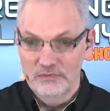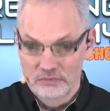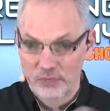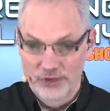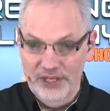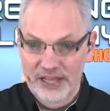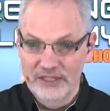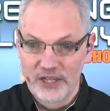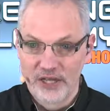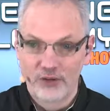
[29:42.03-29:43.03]
working
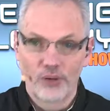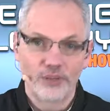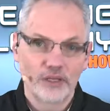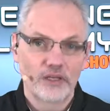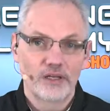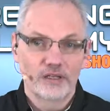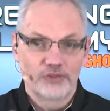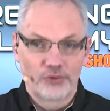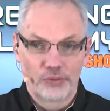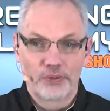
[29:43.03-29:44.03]
NDI normally.
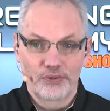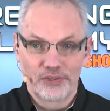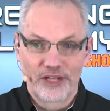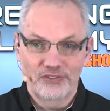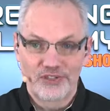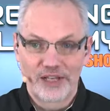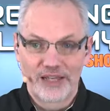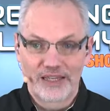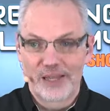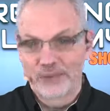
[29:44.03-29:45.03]
So we pulled an
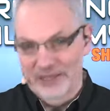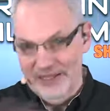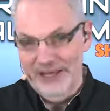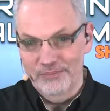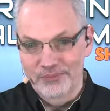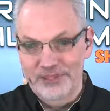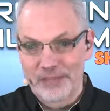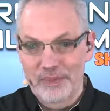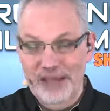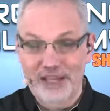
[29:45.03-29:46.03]
SDI cable out of that and brought
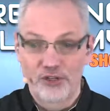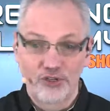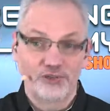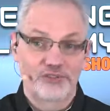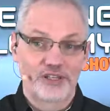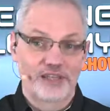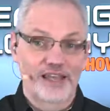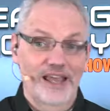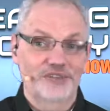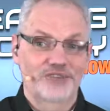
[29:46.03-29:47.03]
that back and used the
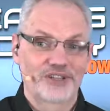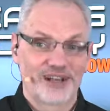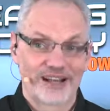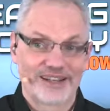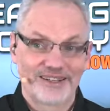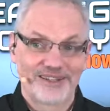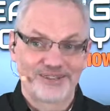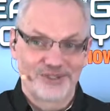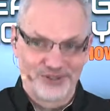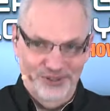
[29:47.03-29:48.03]
SDI
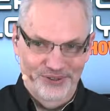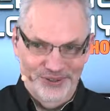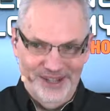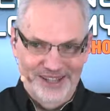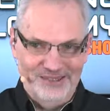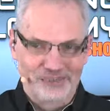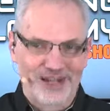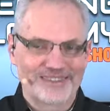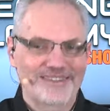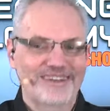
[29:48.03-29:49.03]
to trigger all the
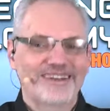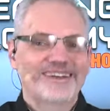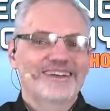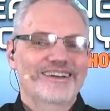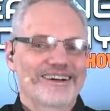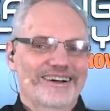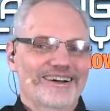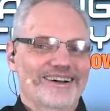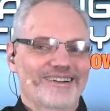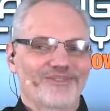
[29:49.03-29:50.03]
hotspots
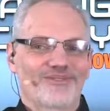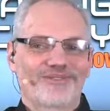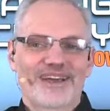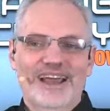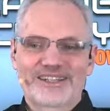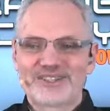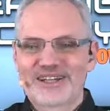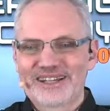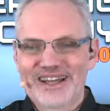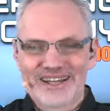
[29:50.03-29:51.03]
action.
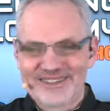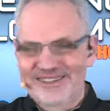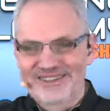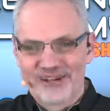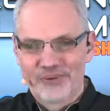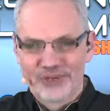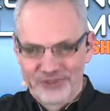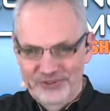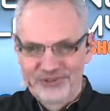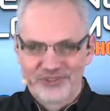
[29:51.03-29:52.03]
And then, we
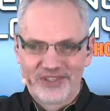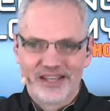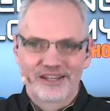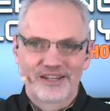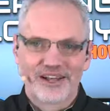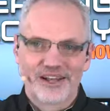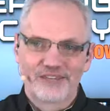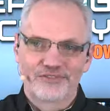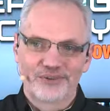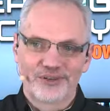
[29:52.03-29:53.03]
use the NDI
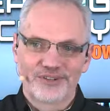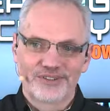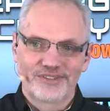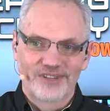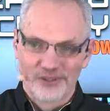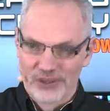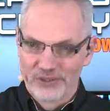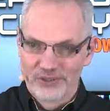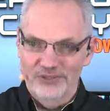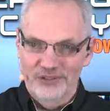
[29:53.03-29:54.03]
for the
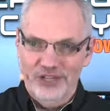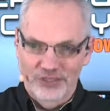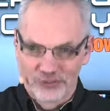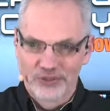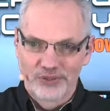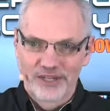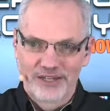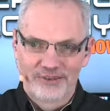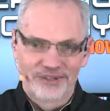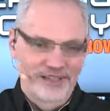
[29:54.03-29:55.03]
normal shots we're doing
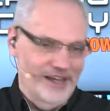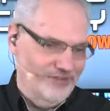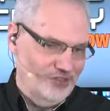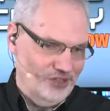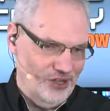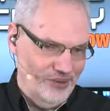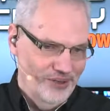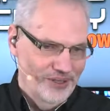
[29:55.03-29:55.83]
here with the after show.